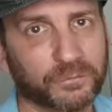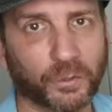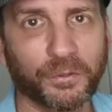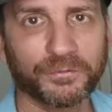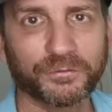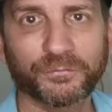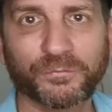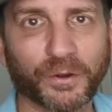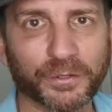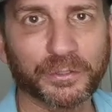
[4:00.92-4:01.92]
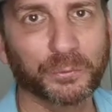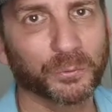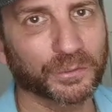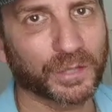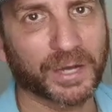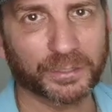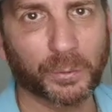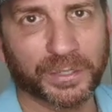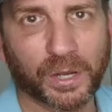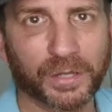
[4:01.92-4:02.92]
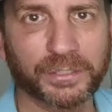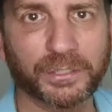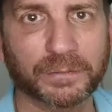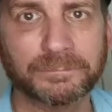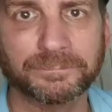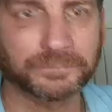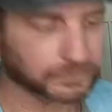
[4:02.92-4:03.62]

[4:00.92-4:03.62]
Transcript: So this is very cool. A lot going on here.